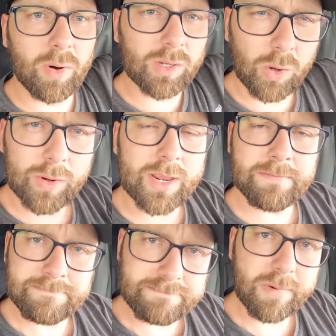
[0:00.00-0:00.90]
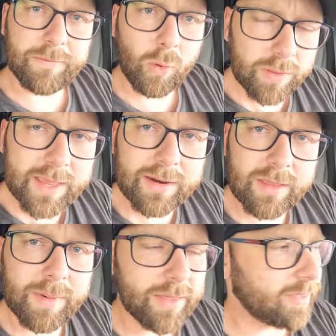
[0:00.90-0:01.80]
more load in before the end
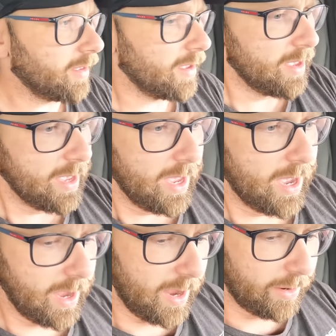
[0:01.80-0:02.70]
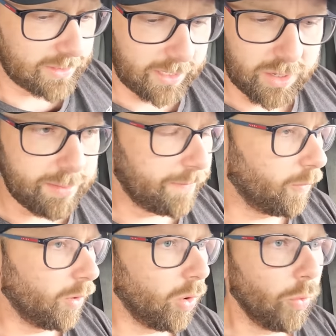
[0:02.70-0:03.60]
of the month. Uh, I was telling you
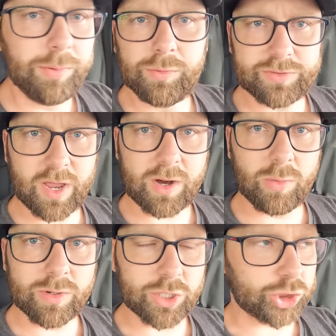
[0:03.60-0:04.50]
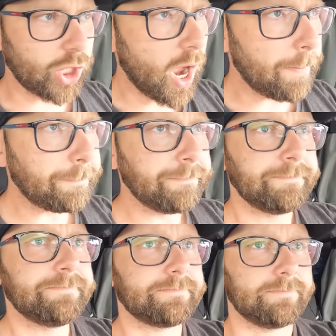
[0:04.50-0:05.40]
before, Old Blue's got to go into the shop.
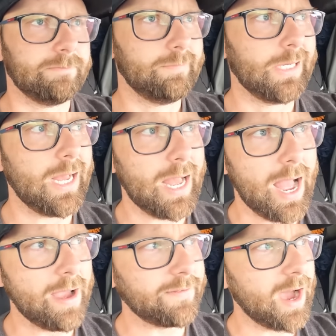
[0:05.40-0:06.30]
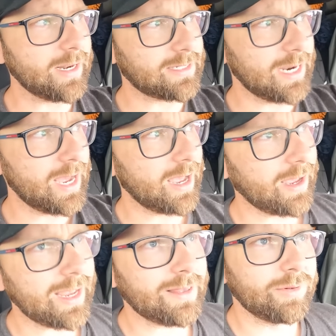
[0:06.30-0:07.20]
I've got, uh, I
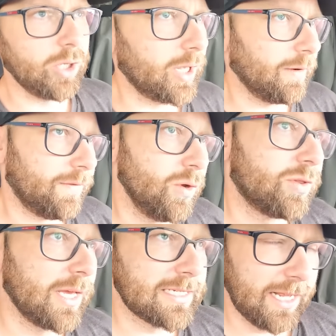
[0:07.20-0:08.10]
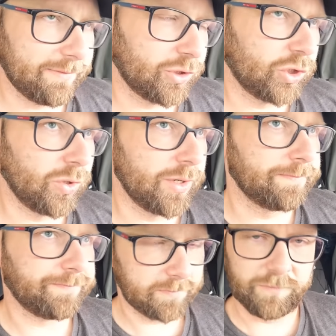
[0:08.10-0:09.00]
gotta get them to look at a few things I'll have to show you.
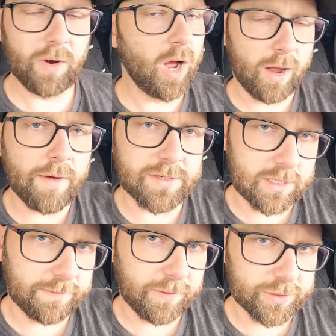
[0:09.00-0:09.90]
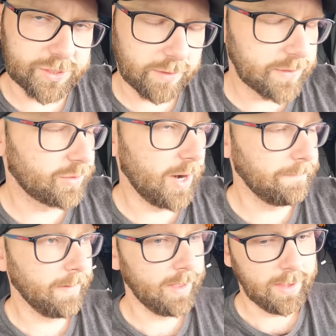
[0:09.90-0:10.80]
Obviously the full service,
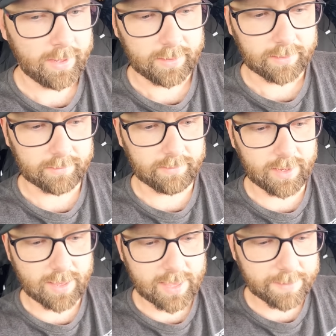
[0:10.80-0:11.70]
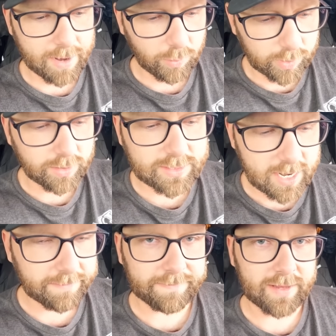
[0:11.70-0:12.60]
right? And then my rear
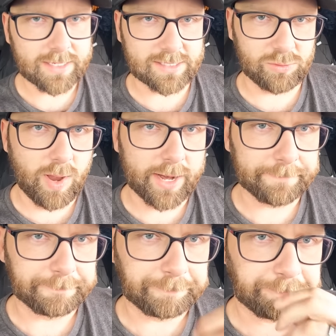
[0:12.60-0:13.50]
diff is sweating.